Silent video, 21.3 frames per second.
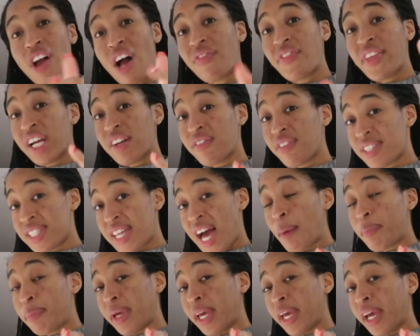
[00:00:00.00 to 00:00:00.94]
y'all think of a
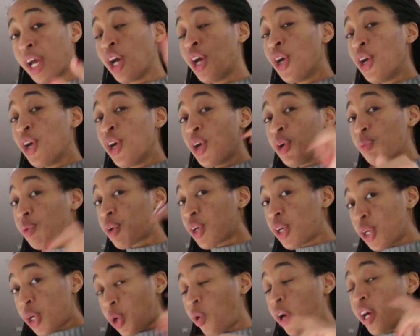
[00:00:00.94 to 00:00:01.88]
topic,
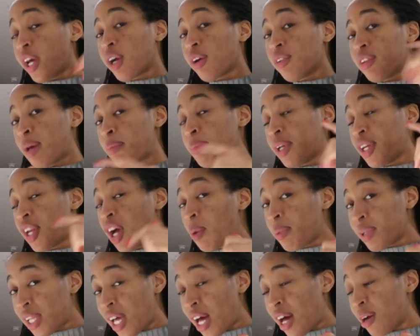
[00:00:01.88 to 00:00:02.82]
real quick, let me know
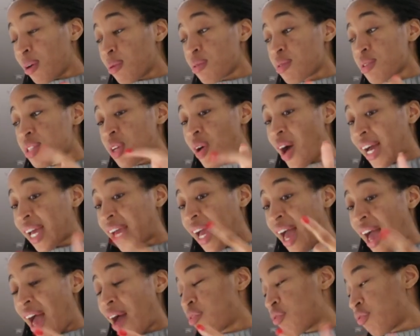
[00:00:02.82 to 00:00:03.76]
below so I can
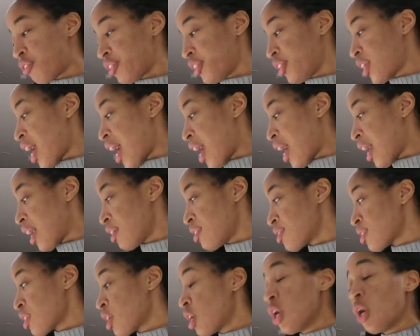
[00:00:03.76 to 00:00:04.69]
have it for you guys
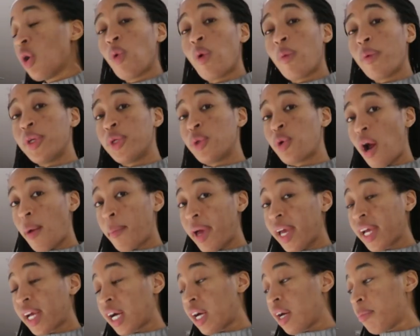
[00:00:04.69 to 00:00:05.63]
when we do our
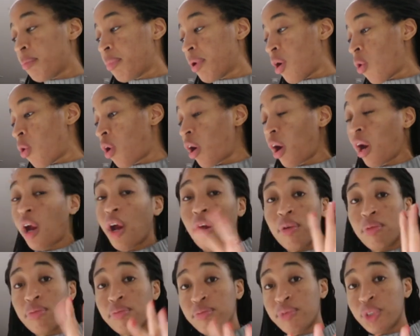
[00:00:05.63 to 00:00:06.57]
makeup
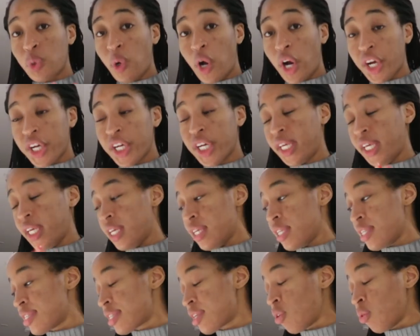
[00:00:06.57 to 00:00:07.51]
or do our
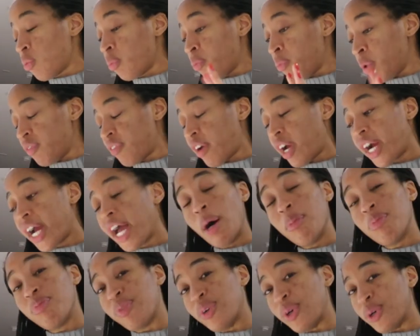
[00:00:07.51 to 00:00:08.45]
cookies. It would be very
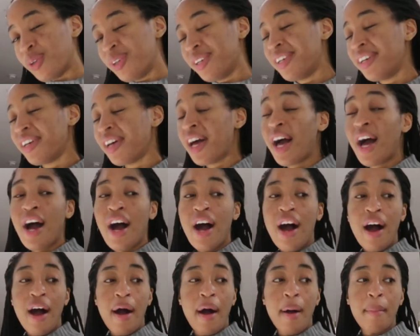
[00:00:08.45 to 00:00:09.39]
helpful.
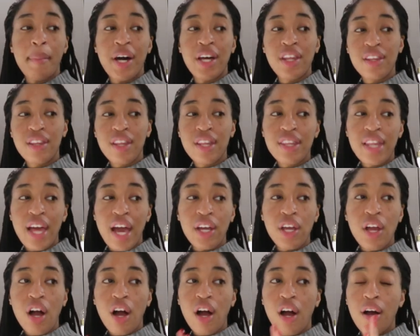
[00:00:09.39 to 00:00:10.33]
Other than that,
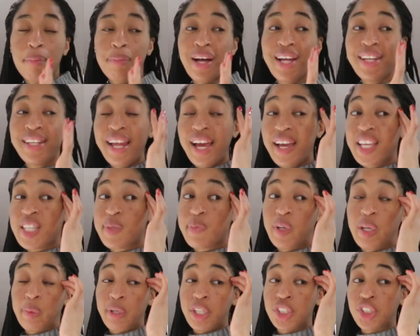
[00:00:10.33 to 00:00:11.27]
y'all, my day is
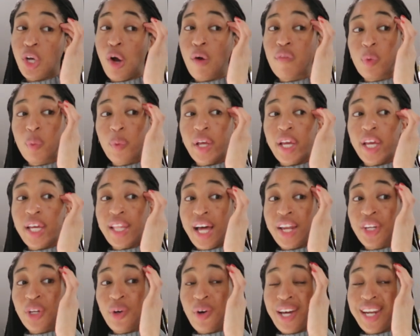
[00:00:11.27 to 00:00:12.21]
much over with.
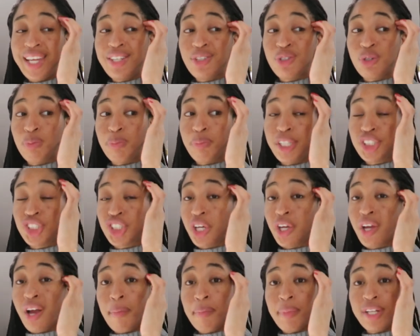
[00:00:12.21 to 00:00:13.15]
I know I didn't show
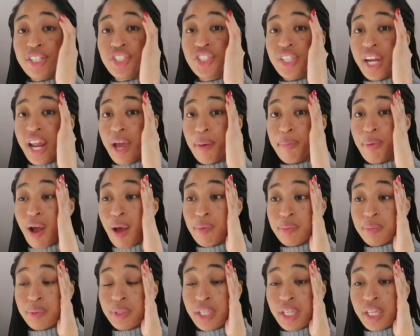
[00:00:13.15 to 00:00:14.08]
y'all much today,
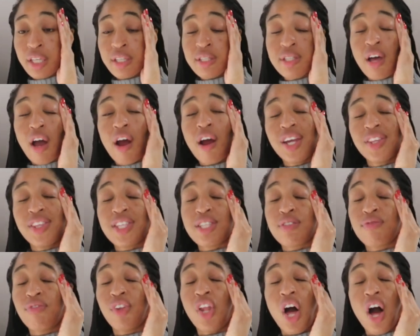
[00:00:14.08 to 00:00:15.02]
probably. Sorry, this
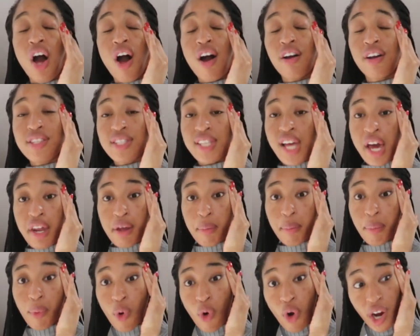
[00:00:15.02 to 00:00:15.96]
vlog is kind of
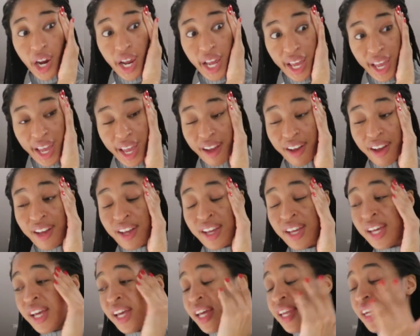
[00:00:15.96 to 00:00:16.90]
boring.
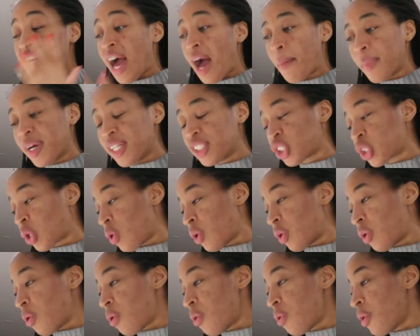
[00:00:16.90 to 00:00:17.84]
Not much going
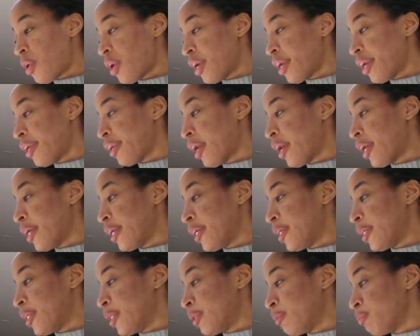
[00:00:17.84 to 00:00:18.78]

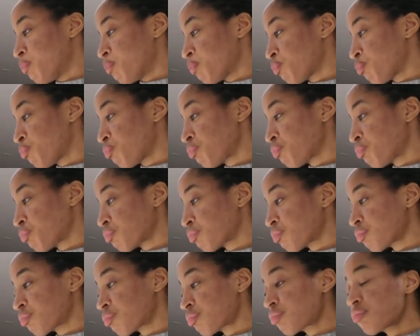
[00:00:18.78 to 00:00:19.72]
on,
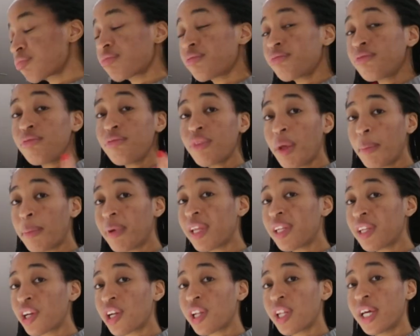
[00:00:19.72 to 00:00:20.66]

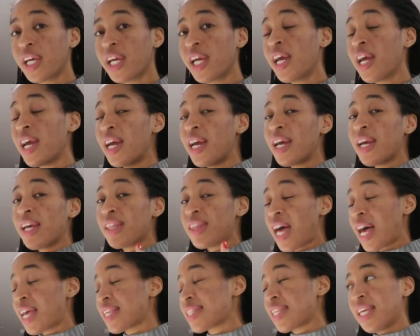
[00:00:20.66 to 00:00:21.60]
but literally,
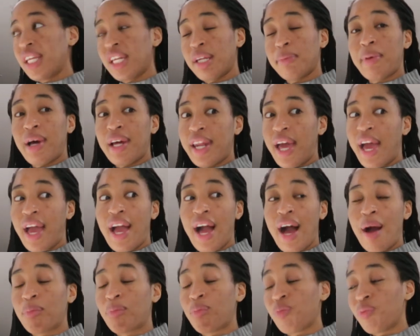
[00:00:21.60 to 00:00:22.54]
that's the end of my day.
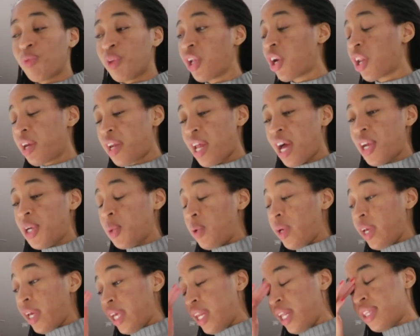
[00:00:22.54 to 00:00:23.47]
I'm literally not
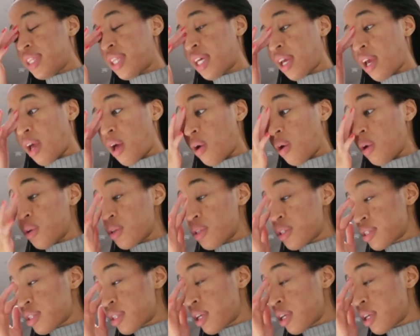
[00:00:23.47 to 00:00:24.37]
doing anything else.